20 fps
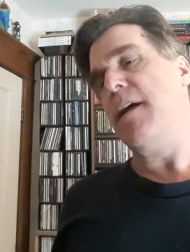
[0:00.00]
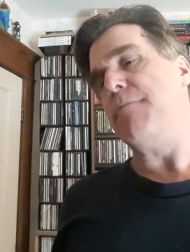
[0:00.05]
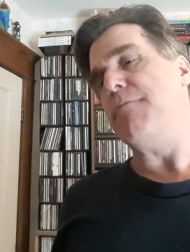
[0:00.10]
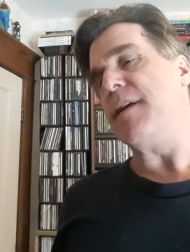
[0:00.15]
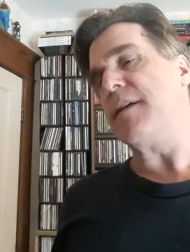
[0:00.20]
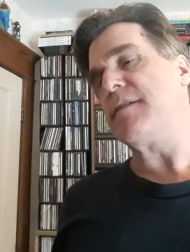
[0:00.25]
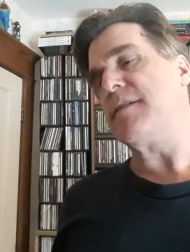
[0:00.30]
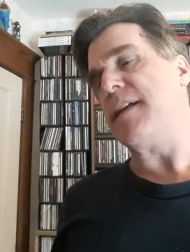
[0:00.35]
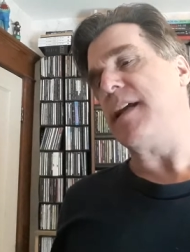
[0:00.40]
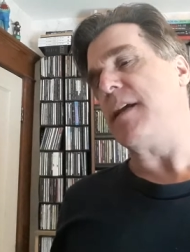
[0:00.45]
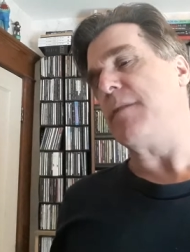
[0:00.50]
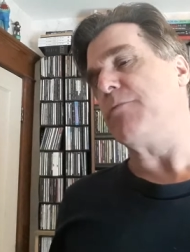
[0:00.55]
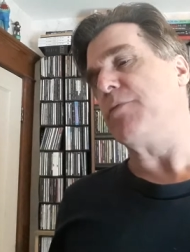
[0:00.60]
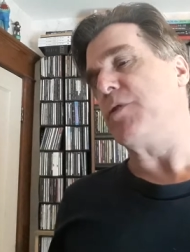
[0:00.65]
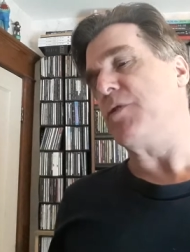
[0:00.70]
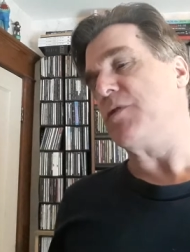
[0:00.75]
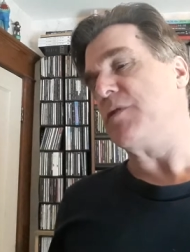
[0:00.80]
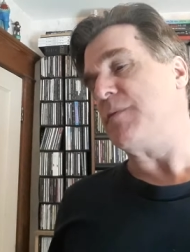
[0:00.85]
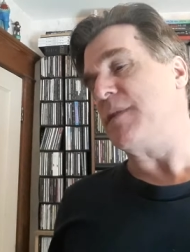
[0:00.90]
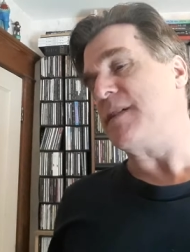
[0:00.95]
mixed and
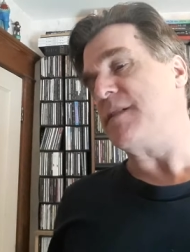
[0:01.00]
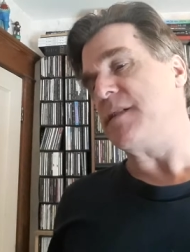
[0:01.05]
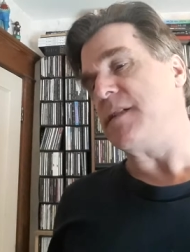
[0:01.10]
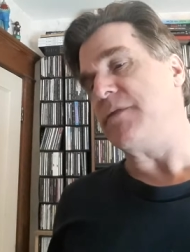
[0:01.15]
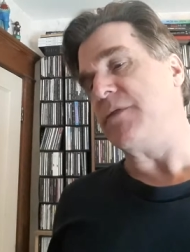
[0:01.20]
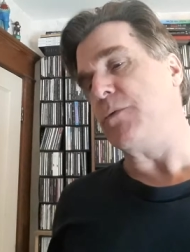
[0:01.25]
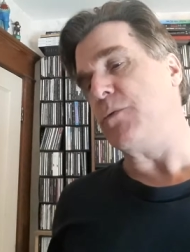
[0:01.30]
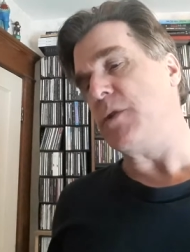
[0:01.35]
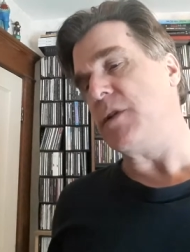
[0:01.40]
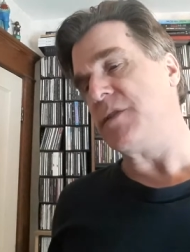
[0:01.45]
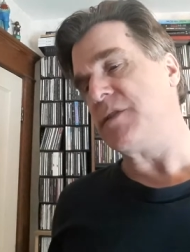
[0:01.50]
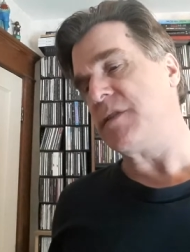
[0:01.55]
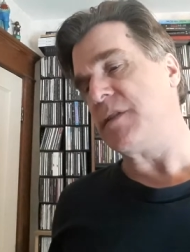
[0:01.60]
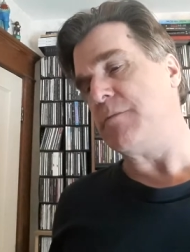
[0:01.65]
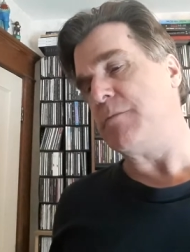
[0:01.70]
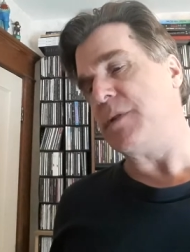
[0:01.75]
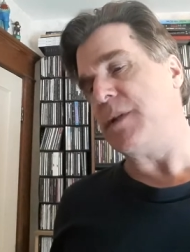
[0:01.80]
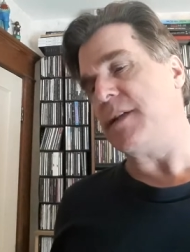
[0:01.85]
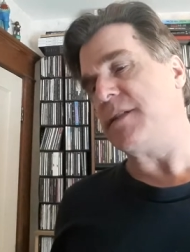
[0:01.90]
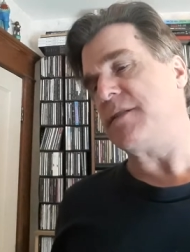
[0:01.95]
produced by Steven
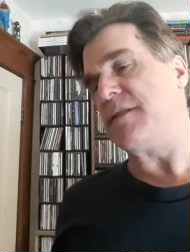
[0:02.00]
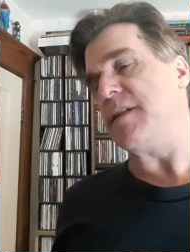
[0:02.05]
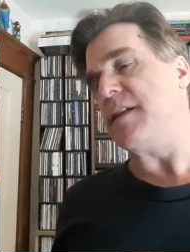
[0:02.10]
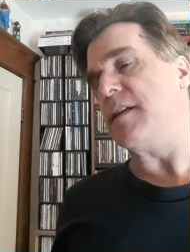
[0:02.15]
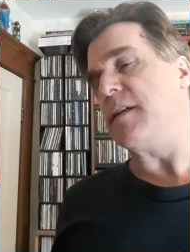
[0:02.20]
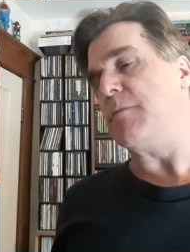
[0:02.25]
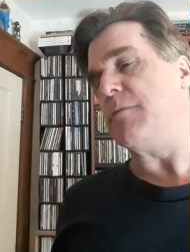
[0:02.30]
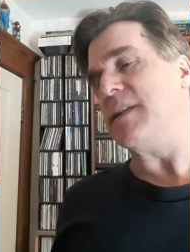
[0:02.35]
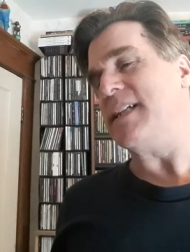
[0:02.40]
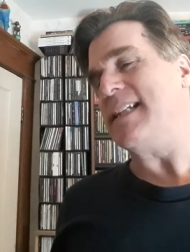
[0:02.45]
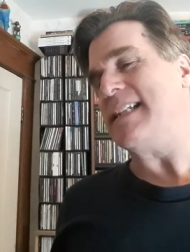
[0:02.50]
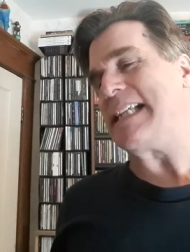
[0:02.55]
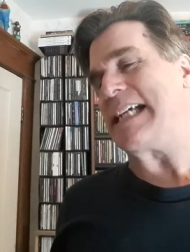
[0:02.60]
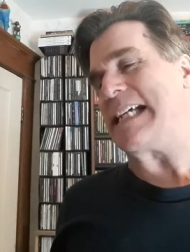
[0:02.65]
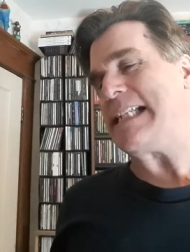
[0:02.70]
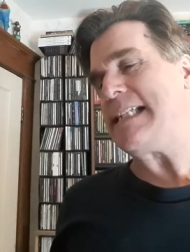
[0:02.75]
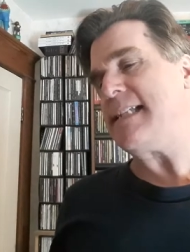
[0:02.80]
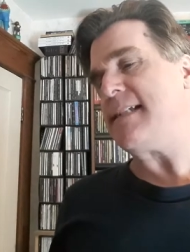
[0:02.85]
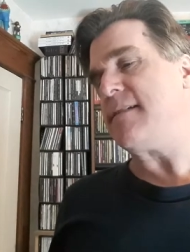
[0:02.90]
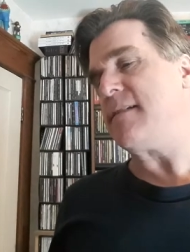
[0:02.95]
Wilson, plus the complete
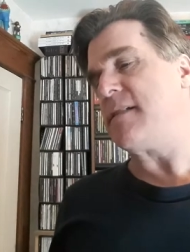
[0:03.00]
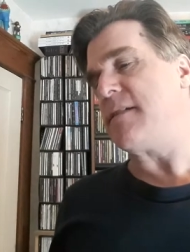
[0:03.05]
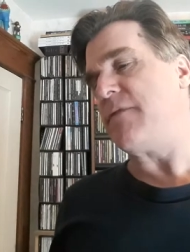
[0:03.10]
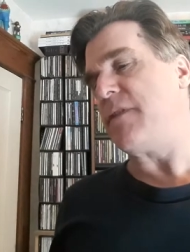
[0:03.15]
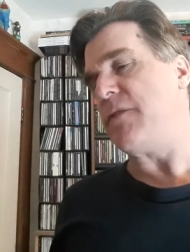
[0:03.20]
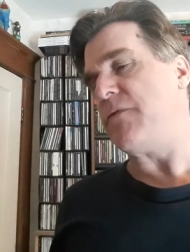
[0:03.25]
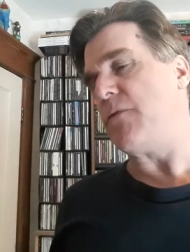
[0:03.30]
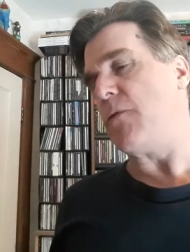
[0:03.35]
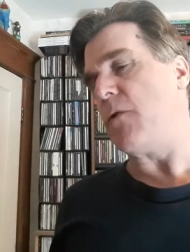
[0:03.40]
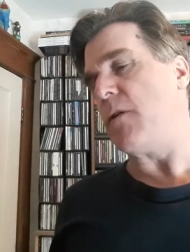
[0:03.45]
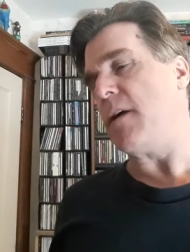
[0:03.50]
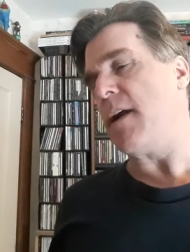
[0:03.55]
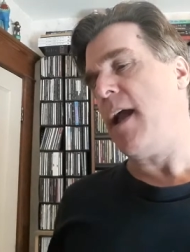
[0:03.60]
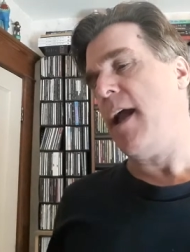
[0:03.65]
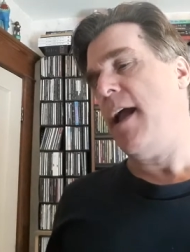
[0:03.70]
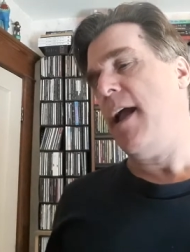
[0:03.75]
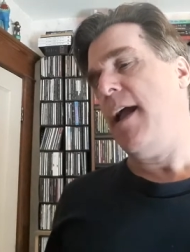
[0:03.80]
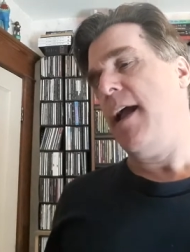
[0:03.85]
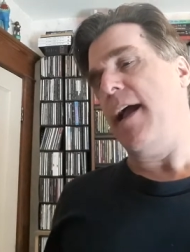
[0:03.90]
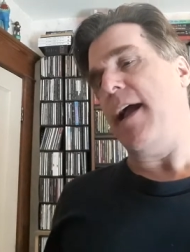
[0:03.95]
1974
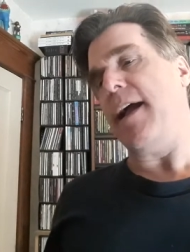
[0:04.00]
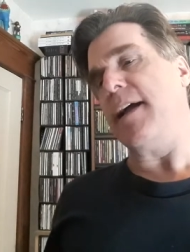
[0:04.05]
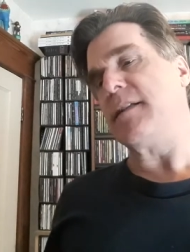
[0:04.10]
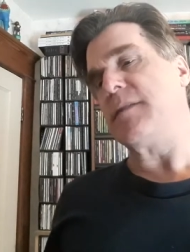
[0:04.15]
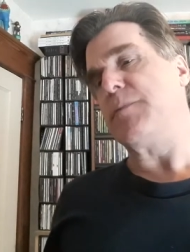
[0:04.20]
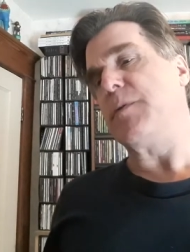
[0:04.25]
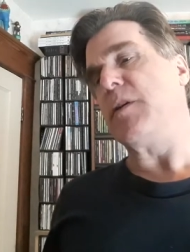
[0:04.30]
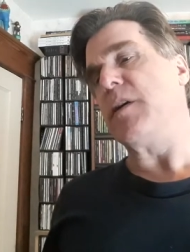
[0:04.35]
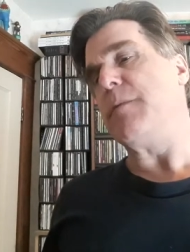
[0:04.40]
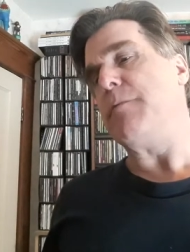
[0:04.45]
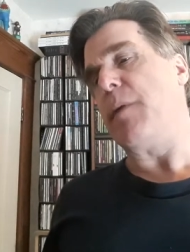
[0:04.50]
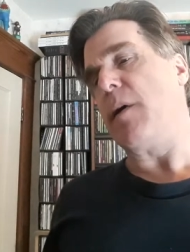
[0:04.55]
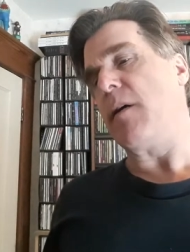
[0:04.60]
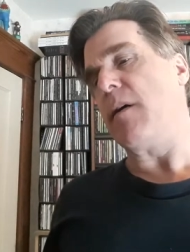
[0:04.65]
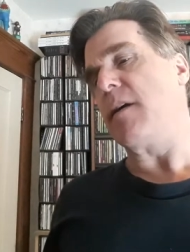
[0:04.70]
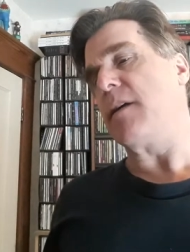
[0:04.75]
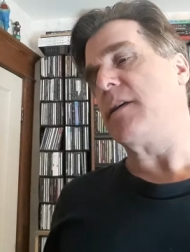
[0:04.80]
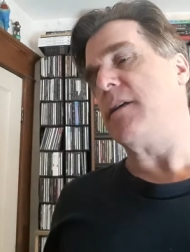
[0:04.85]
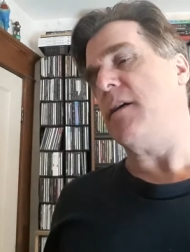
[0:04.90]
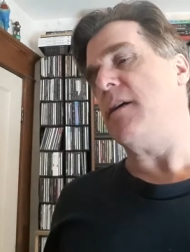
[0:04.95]
Asbury
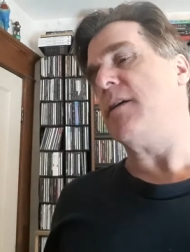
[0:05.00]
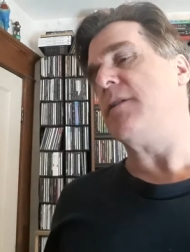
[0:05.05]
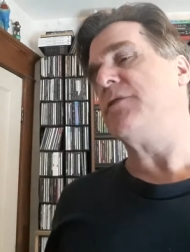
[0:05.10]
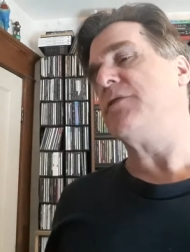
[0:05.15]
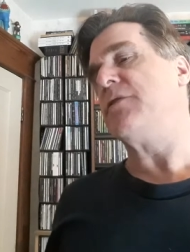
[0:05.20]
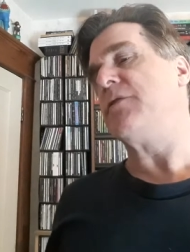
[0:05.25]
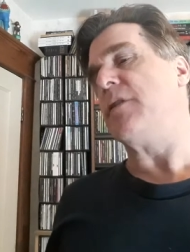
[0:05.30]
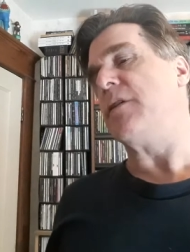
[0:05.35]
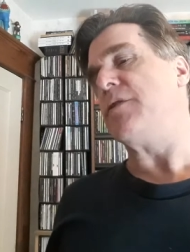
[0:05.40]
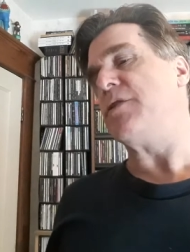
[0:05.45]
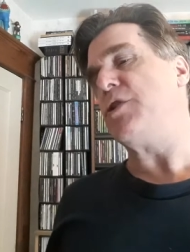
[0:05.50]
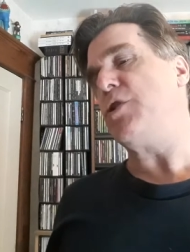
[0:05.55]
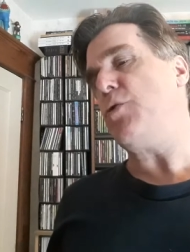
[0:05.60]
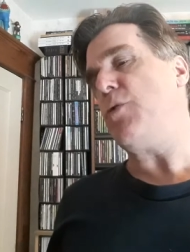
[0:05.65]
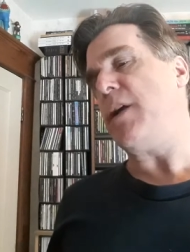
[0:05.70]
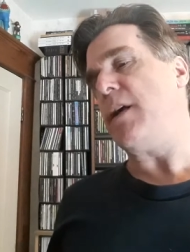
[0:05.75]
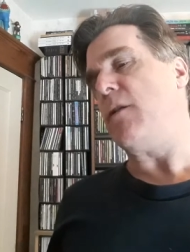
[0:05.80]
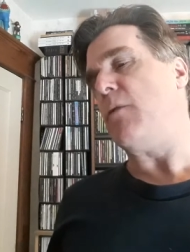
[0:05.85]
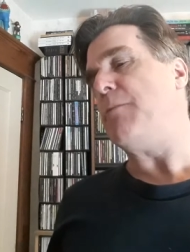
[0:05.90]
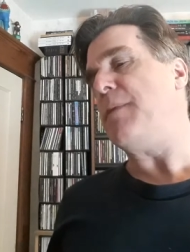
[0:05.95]
Park concert on two
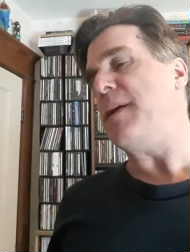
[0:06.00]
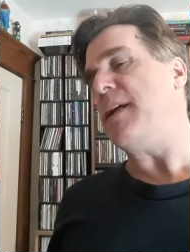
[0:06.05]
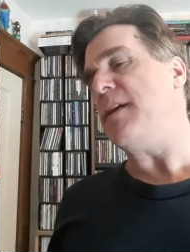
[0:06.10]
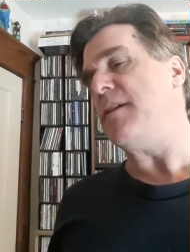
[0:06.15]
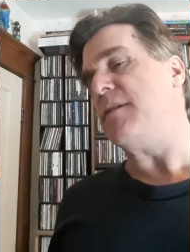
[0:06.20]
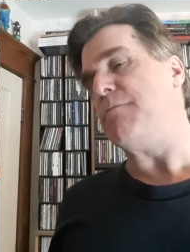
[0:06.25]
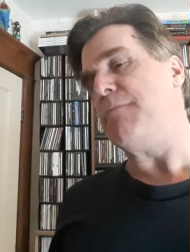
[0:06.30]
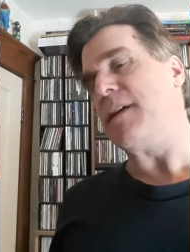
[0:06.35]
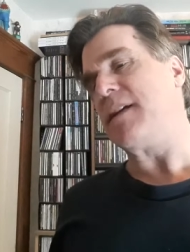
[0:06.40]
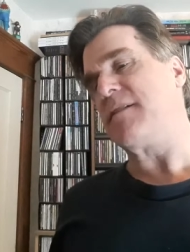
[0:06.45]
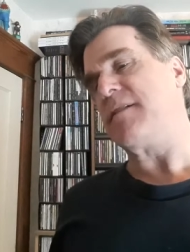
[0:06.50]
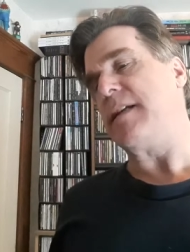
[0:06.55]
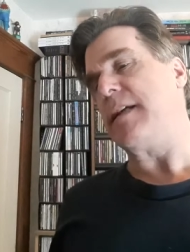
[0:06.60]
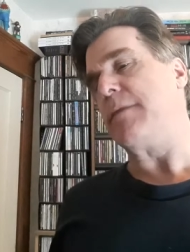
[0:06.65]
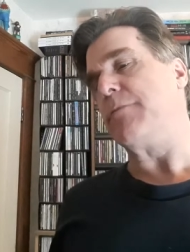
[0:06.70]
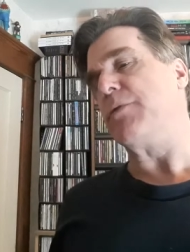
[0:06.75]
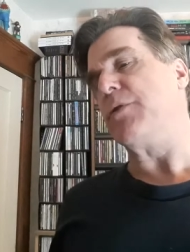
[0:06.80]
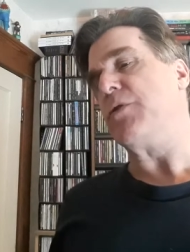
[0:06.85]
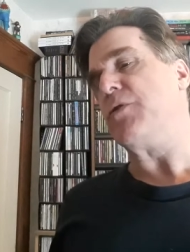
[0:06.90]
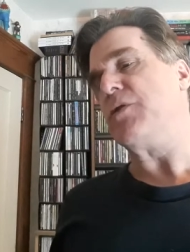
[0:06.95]
LPs, mixed
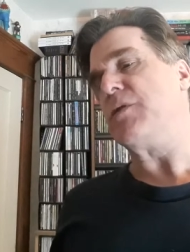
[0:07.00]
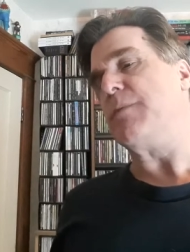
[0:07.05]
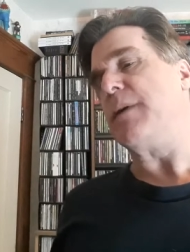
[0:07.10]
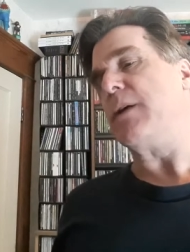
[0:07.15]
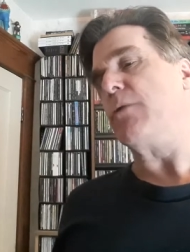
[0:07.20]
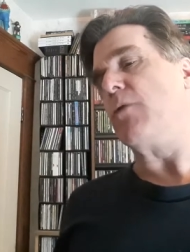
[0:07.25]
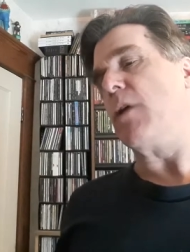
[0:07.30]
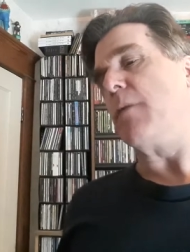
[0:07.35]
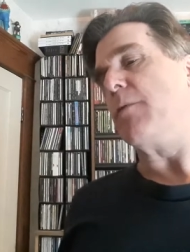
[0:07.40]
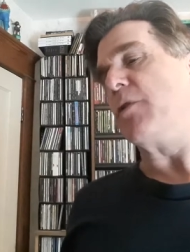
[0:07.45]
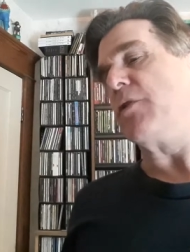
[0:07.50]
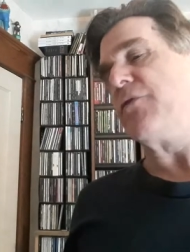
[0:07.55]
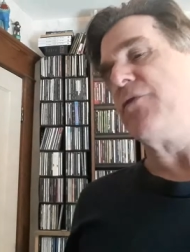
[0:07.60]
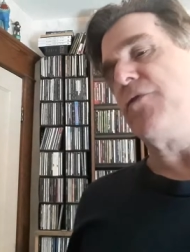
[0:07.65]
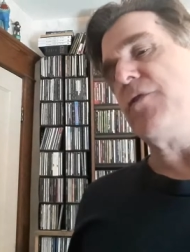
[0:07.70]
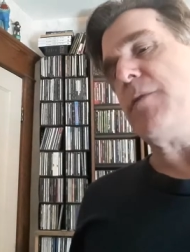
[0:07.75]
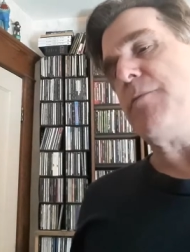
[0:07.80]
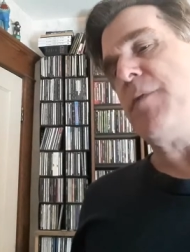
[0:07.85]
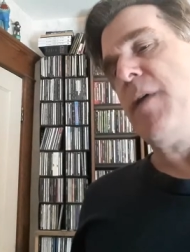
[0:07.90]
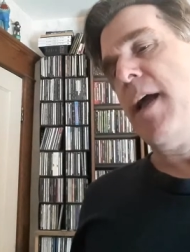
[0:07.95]
and produced by Robert
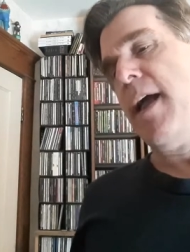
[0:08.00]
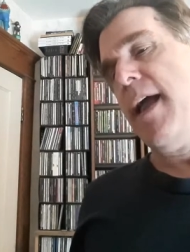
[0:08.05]
Fripp,